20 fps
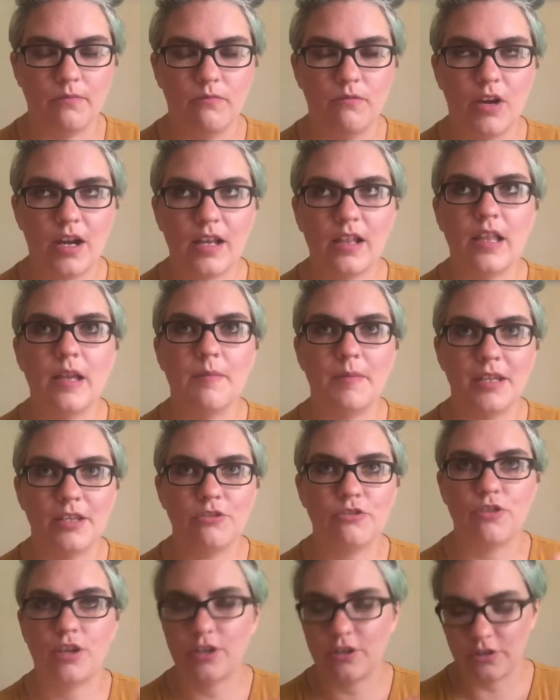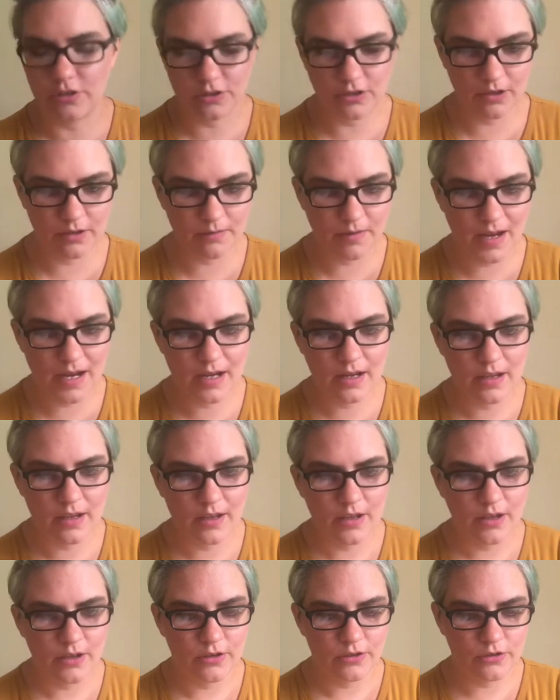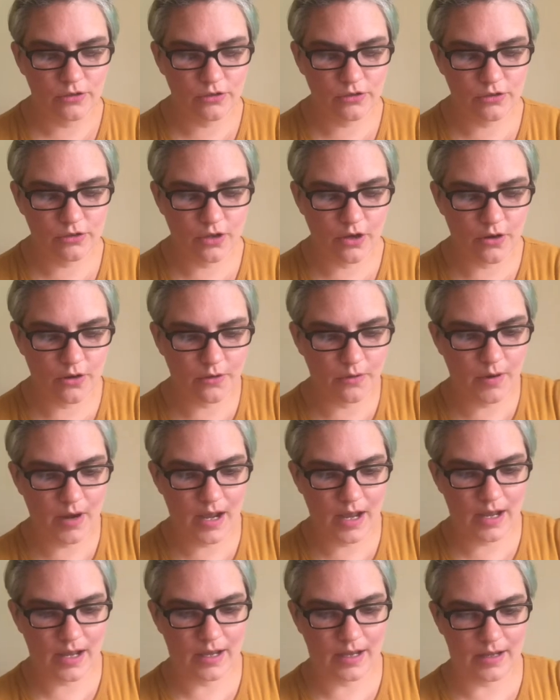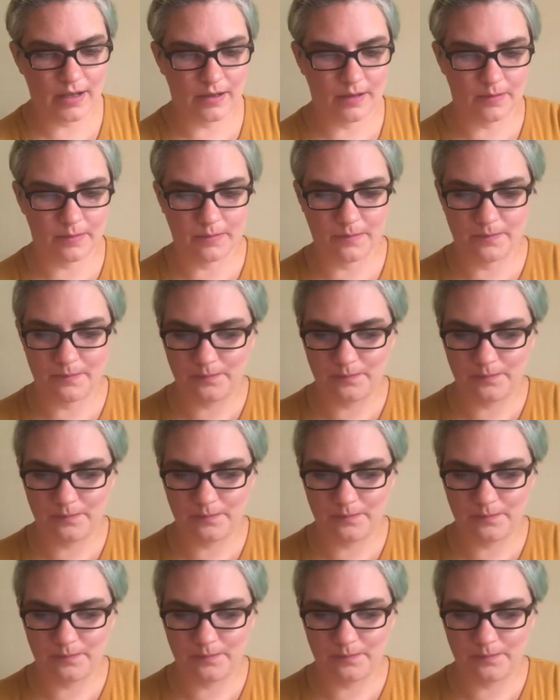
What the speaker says: rock climbing instructor certified, so I